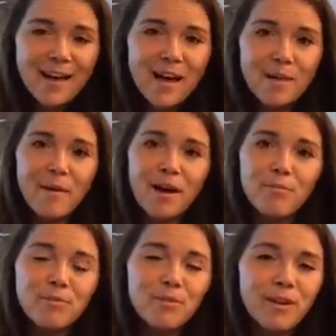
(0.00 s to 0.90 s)
I
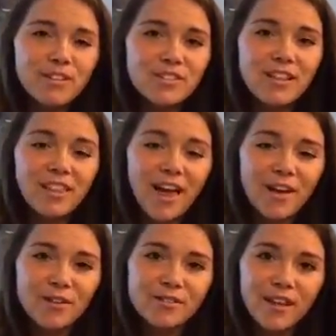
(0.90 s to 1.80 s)
hope you just allow
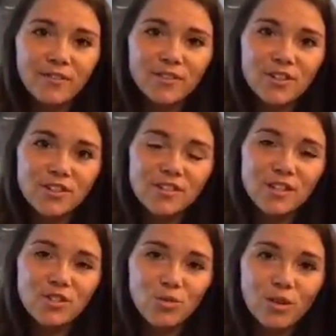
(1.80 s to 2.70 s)
yourself to just
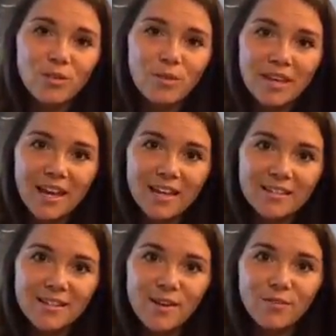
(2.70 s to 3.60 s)
enjoy the
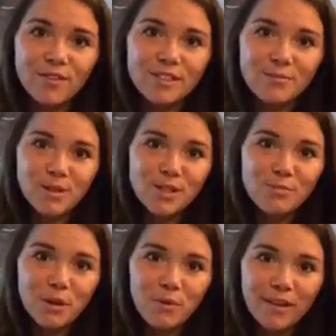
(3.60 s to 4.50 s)
weekend and hopefully some good
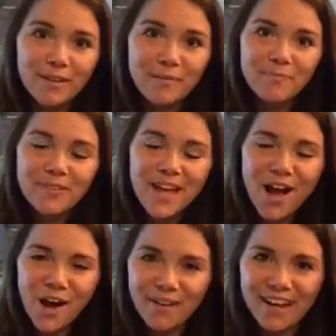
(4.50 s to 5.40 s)
spring weather.
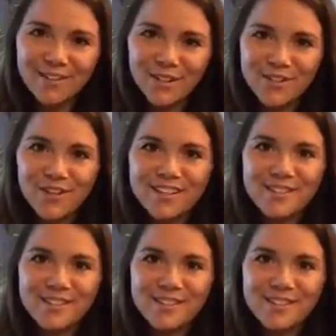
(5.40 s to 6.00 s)
All right, I'll talk to you guys